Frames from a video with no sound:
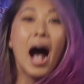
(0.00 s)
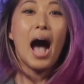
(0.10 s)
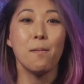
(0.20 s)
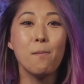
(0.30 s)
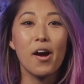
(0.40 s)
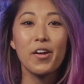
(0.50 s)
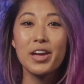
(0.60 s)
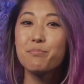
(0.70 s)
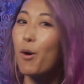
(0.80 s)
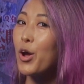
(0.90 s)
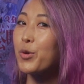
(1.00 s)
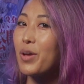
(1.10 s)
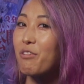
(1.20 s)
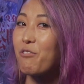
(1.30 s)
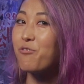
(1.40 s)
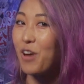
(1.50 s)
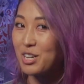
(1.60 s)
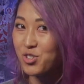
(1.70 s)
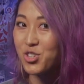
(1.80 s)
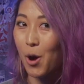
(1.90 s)
I'm Mari and Boyd, and we have a
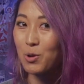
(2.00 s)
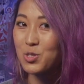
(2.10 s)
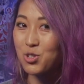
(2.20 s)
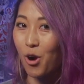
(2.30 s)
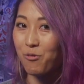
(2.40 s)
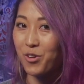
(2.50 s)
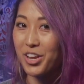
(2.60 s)
fun show in store for